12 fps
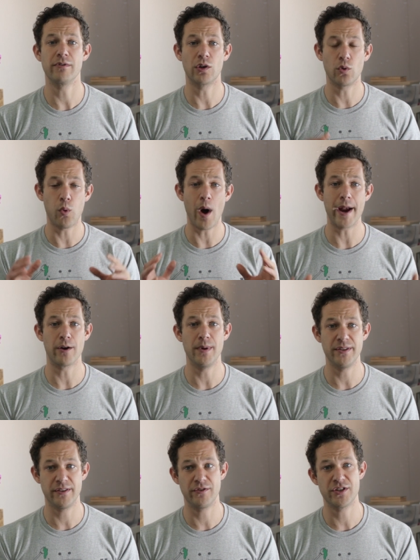
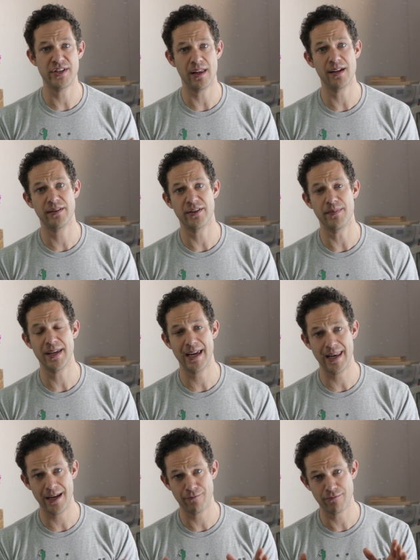requirements if you're selling something
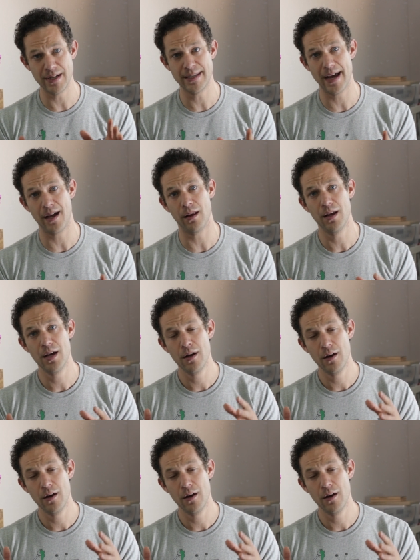in a retail